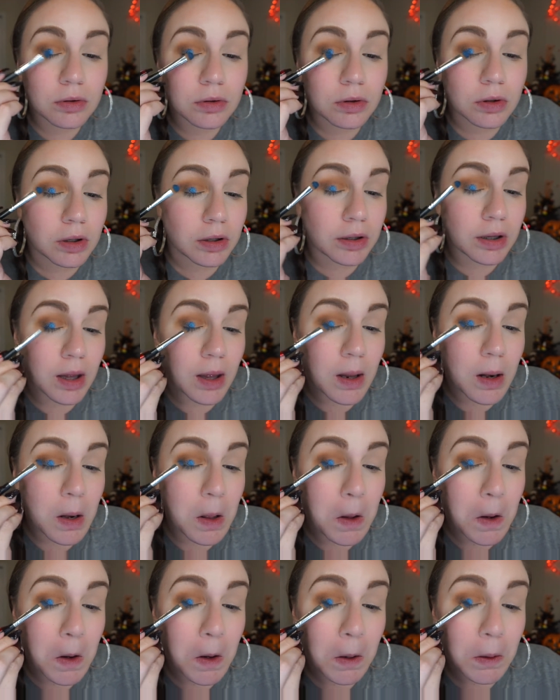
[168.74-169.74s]
look at
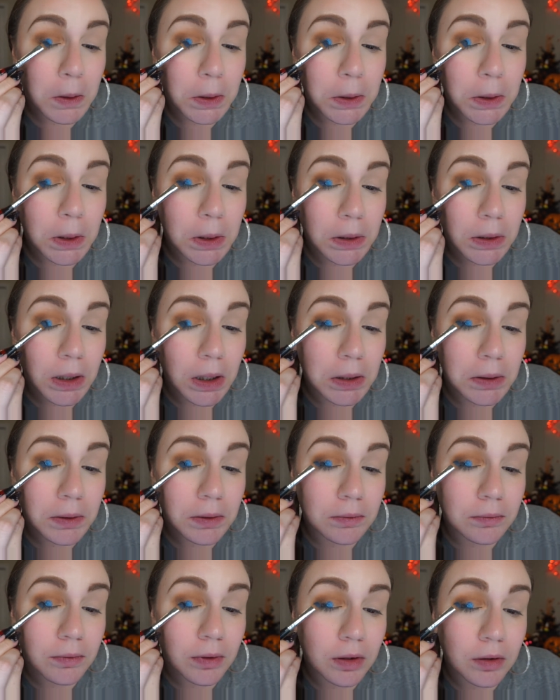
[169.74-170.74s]
that. It just
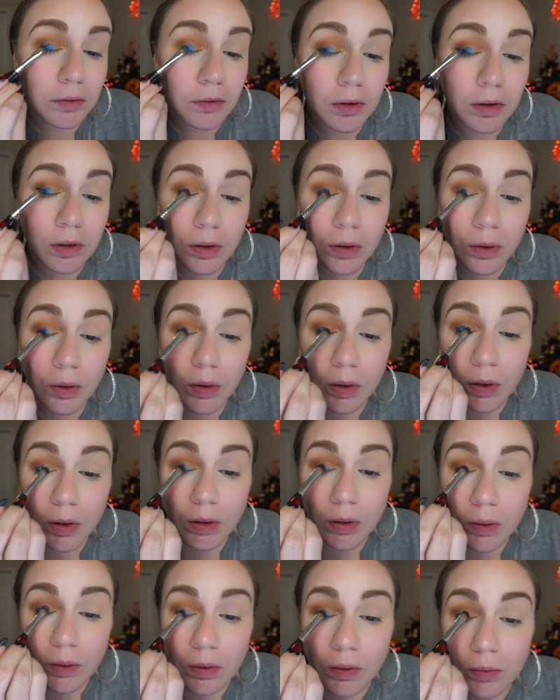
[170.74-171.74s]
intensifies it.
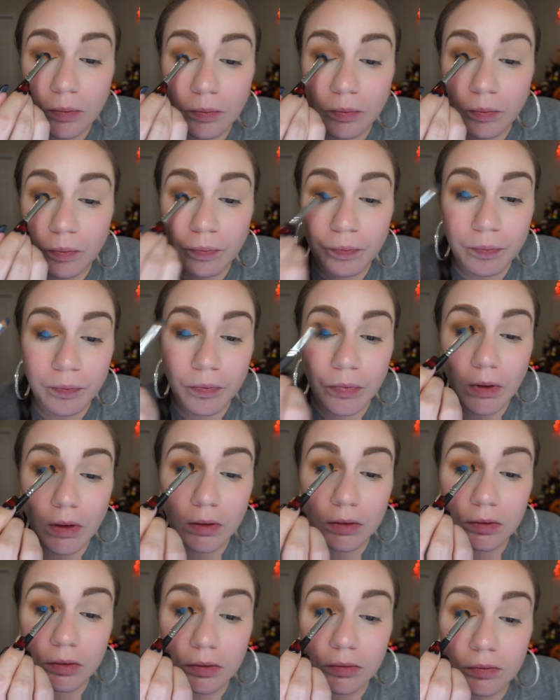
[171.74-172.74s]

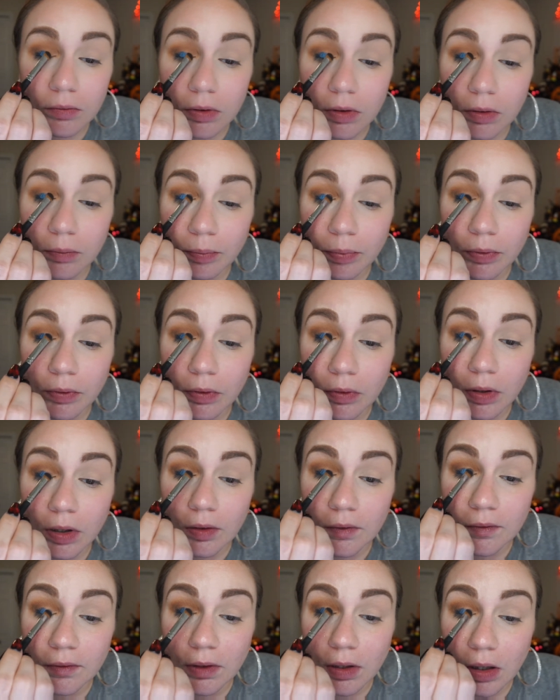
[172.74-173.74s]
And just really
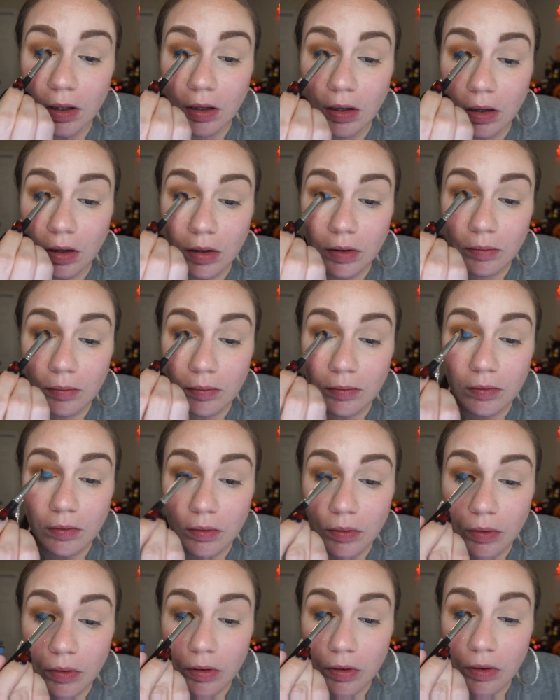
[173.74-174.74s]
pressing
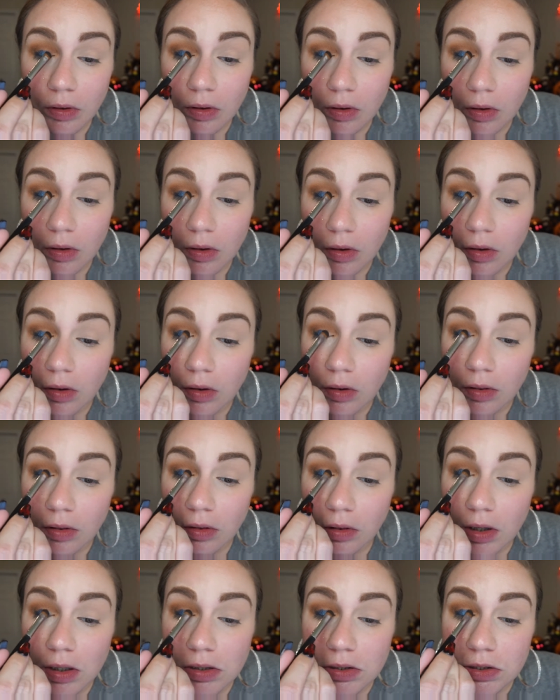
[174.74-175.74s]

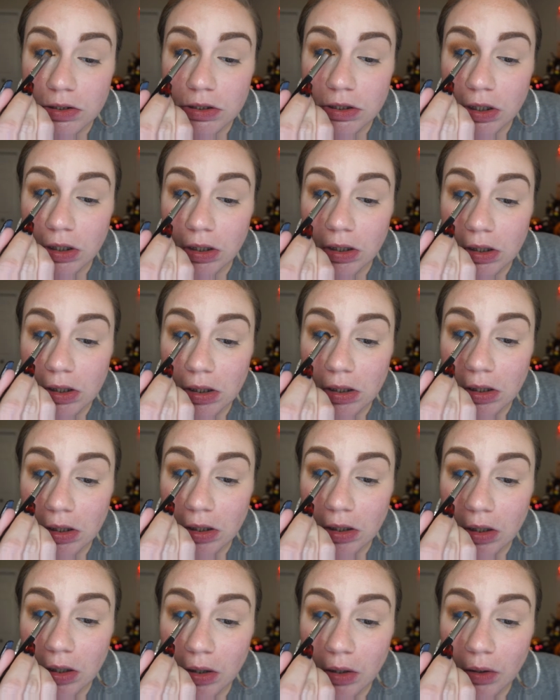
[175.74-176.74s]
that
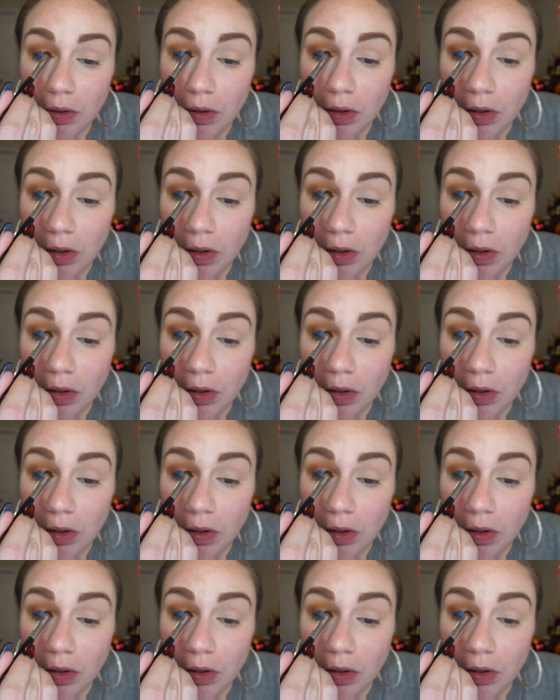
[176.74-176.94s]
shade